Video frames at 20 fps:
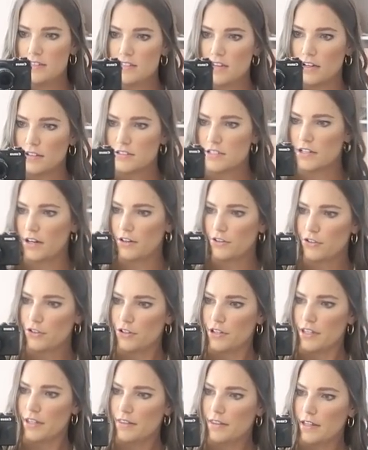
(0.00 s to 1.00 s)
tucked it
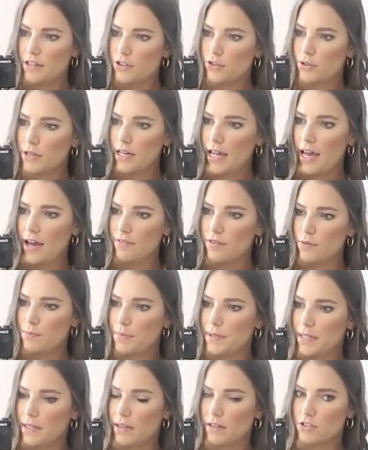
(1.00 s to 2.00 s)
underneath, and you can have it
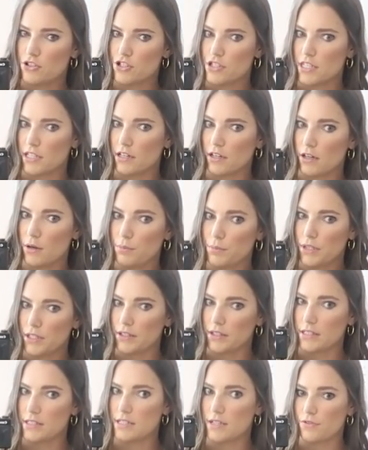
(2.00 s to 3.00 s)
be just like a
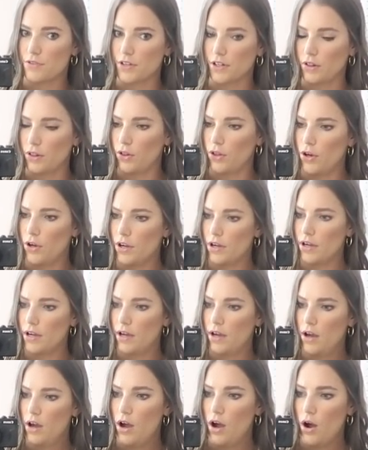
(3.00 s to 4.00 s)
completely different look,
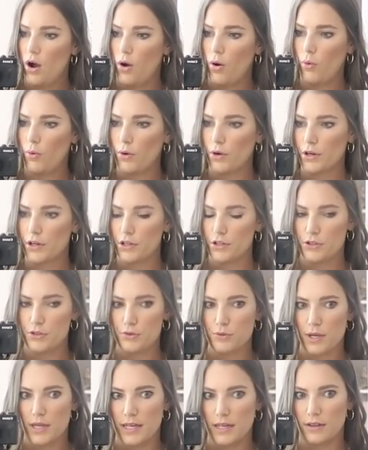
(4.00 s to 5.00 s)
or
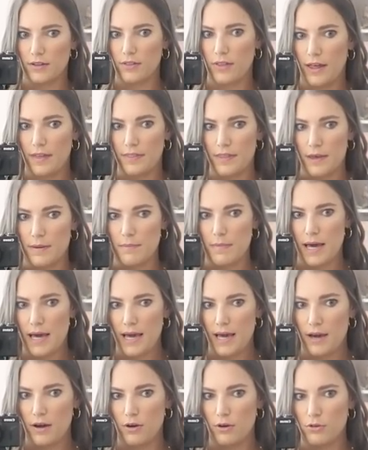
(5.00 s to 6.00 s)
you can let them
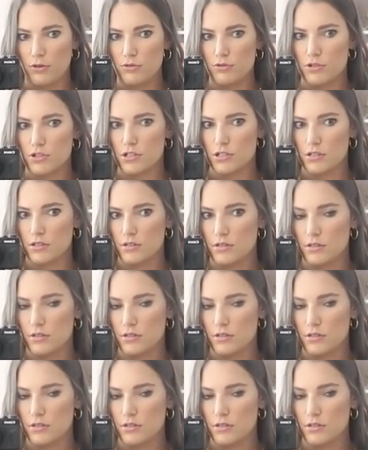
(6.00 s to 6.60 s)
out